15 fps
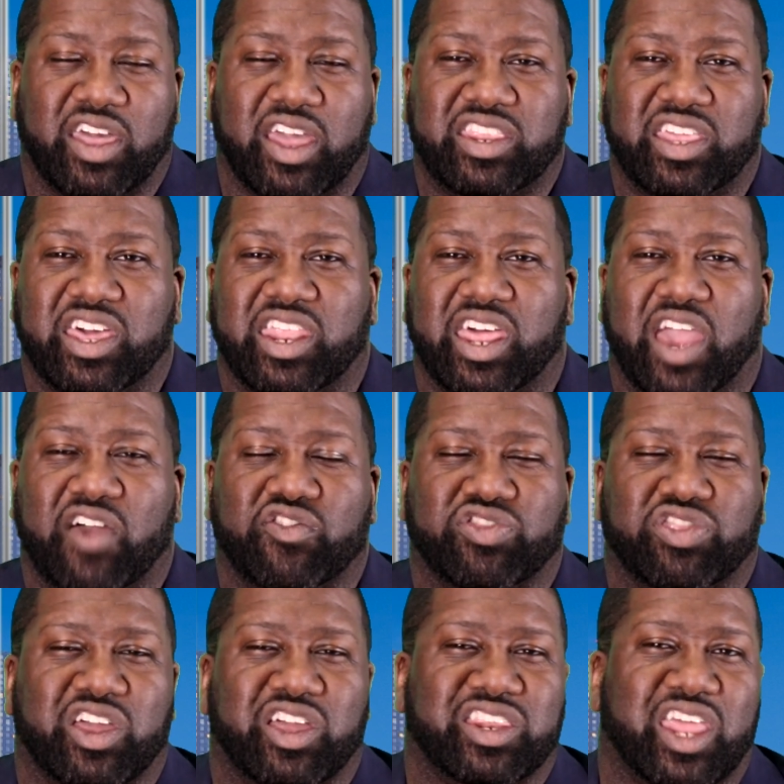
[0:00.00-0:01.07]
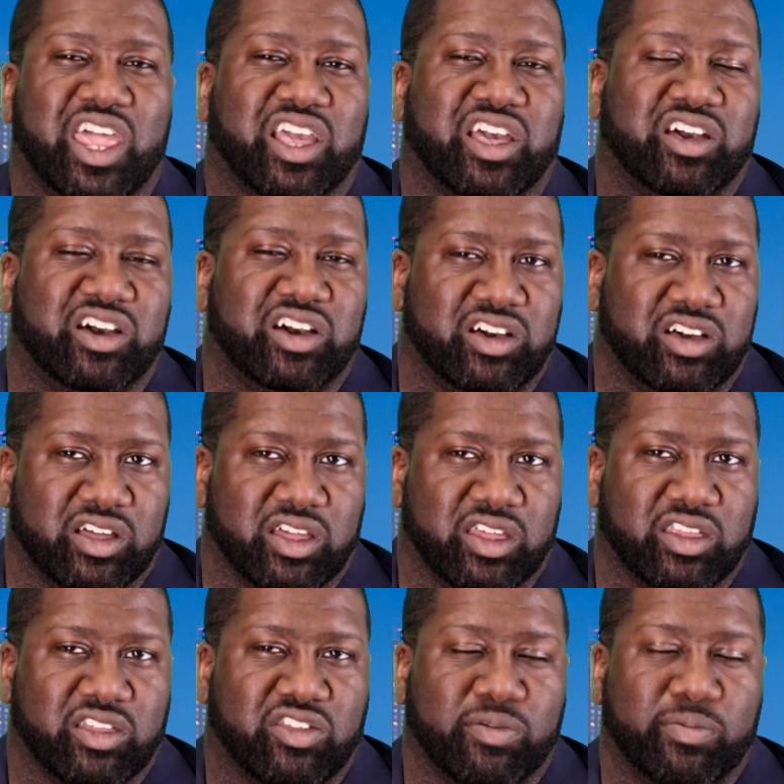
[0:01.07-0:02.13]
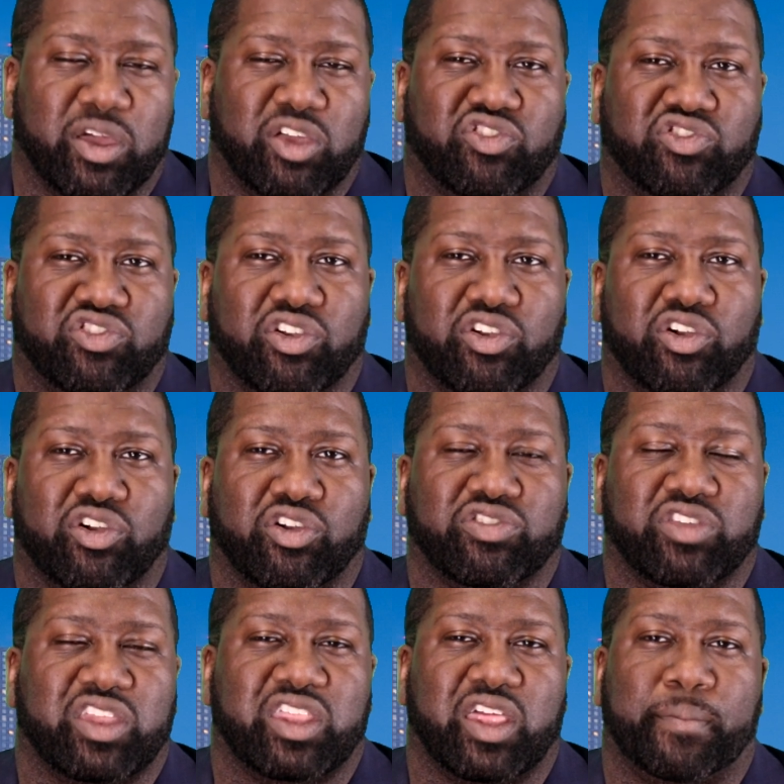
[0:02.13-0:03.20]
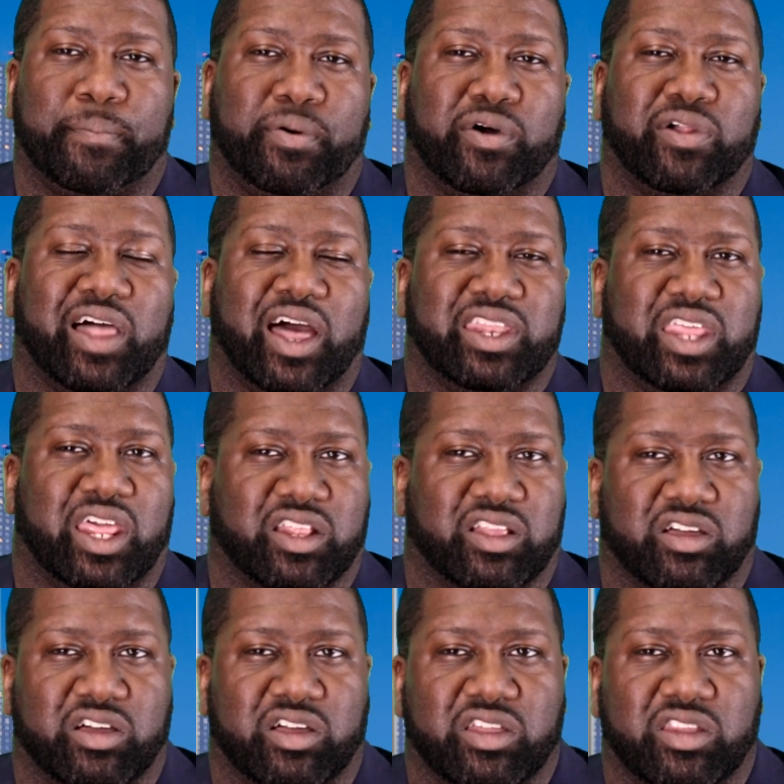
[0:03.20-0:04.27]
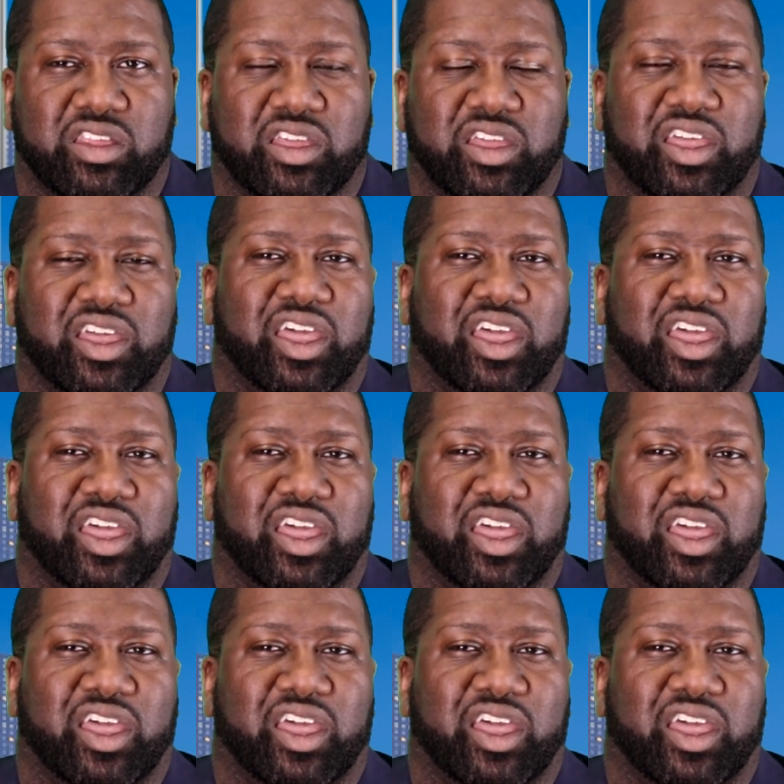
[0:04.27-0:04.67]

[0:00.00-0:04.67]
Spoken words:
They did everything they could to make sure they didn't pull out that gun